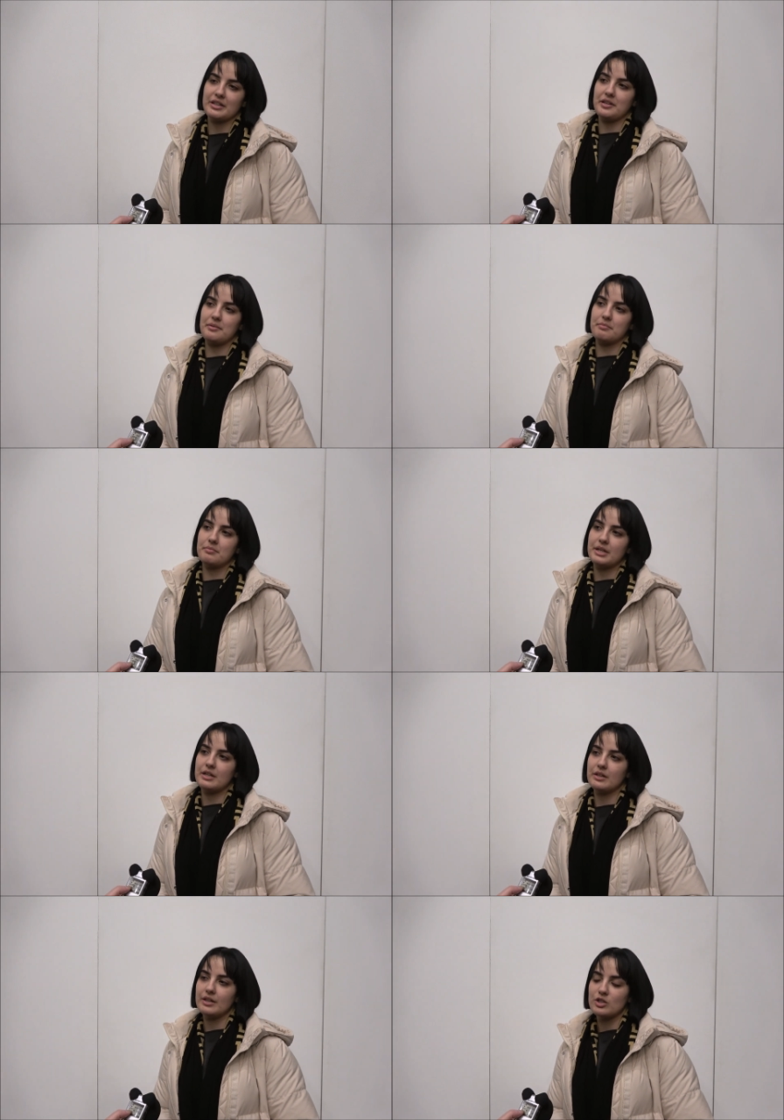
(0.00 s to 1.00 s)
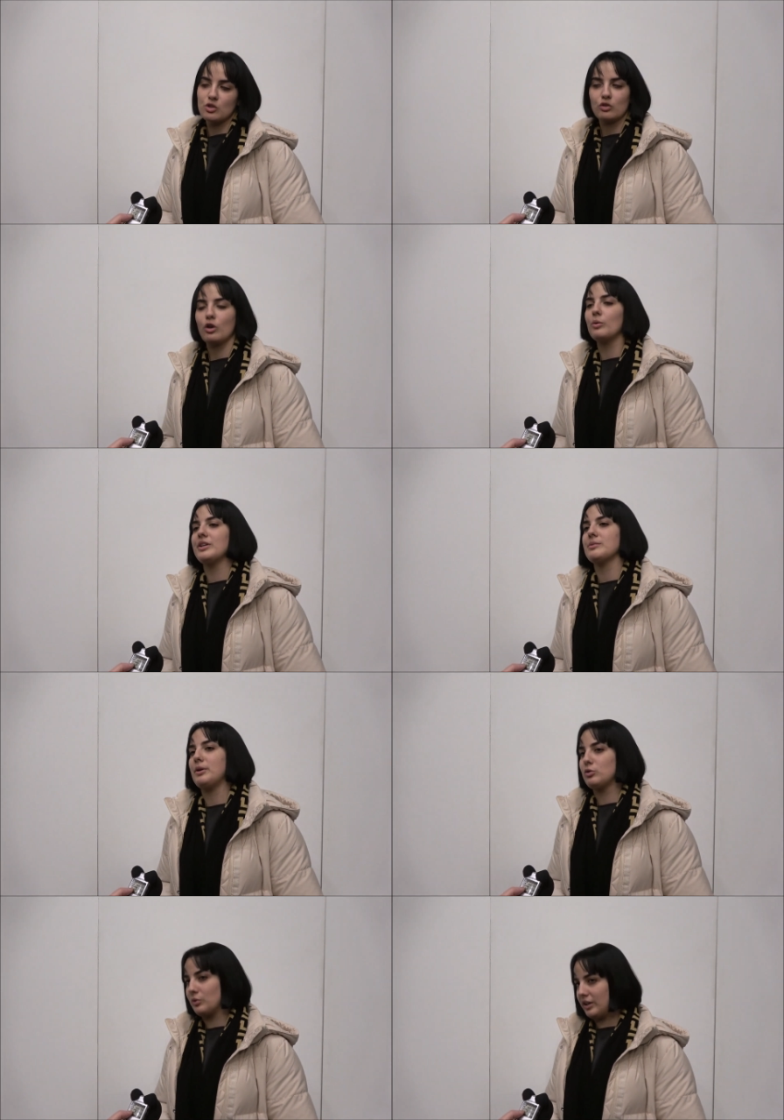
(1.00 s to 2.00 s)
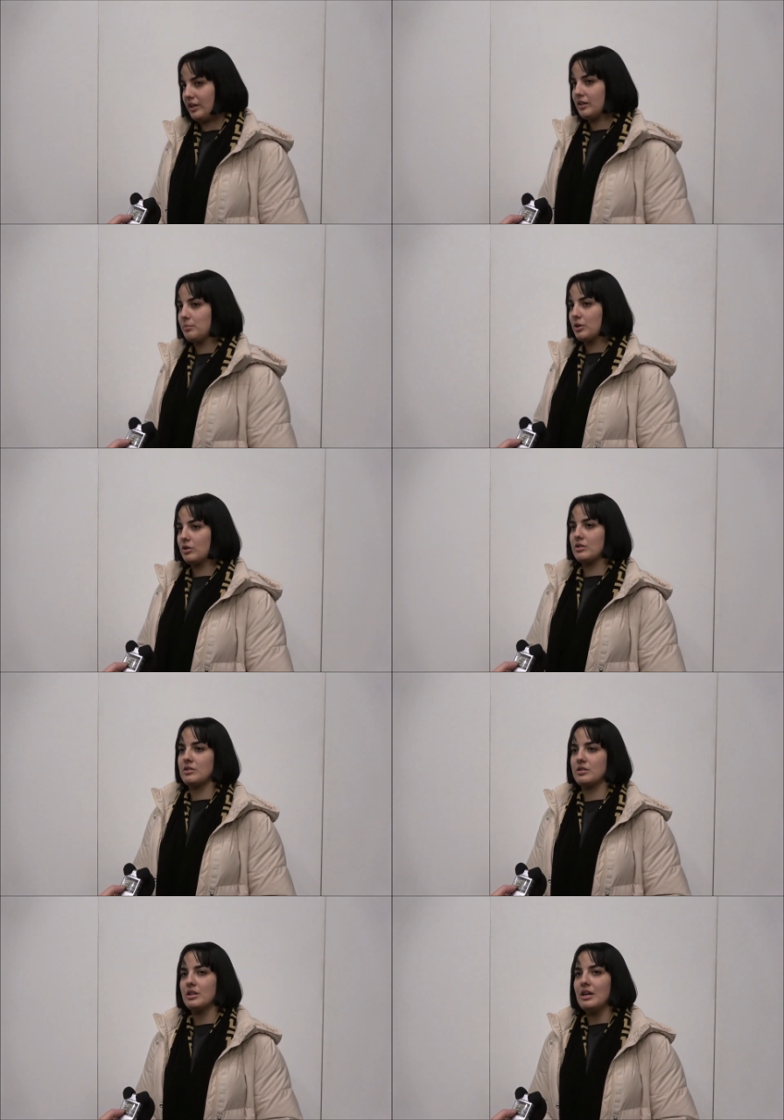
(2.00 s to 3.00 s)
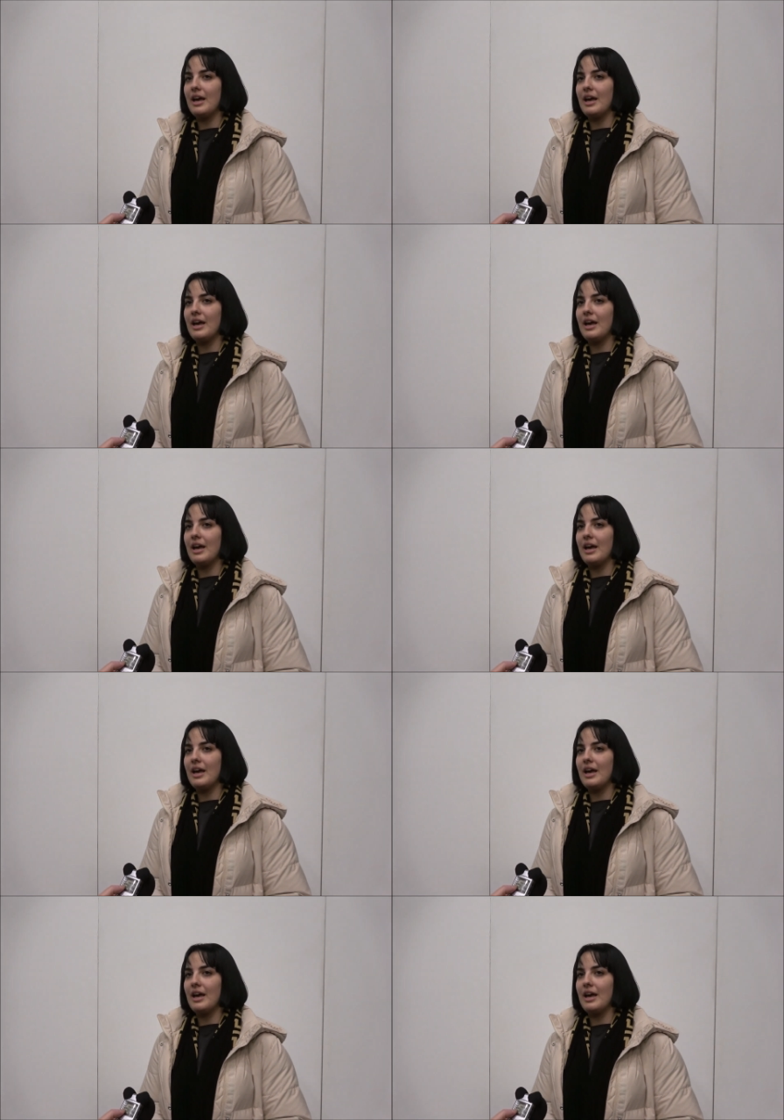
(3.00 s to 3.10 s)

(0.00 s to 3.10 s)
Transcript: Um, it's not always about winning because